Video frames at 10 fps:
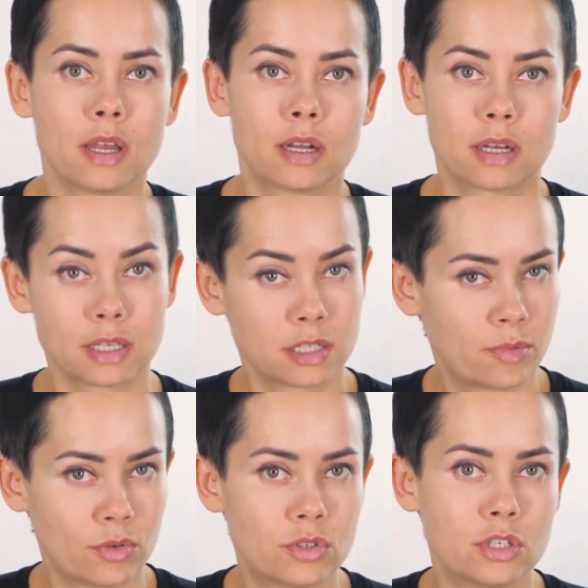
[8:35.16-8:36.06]
red plus
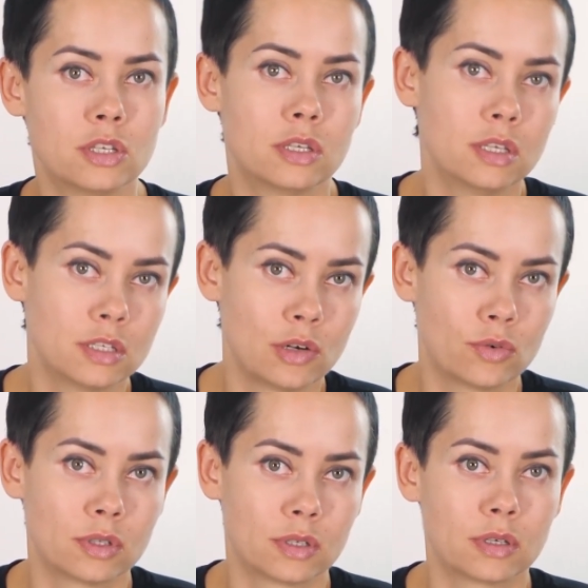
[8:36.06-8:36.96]
blue, and
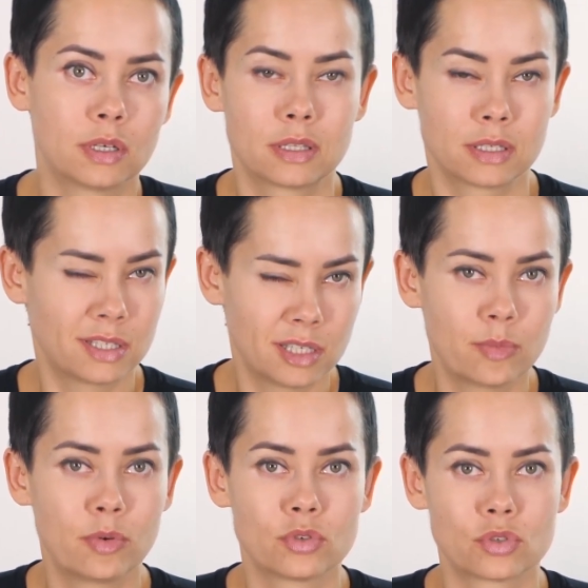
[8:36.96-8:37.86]
green,
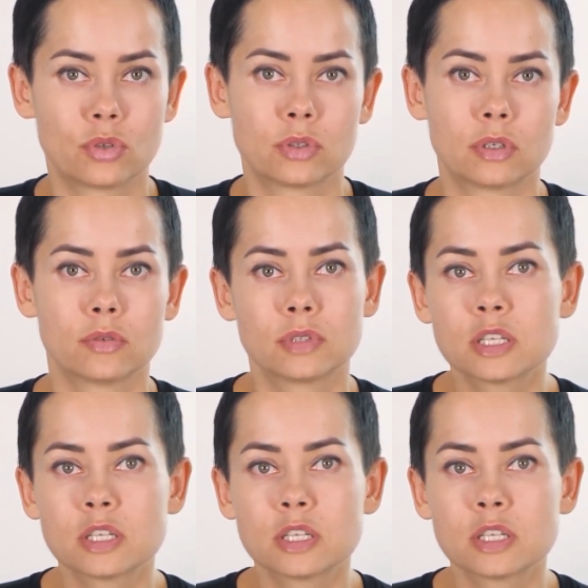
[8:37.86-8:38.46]
blue plus yellow.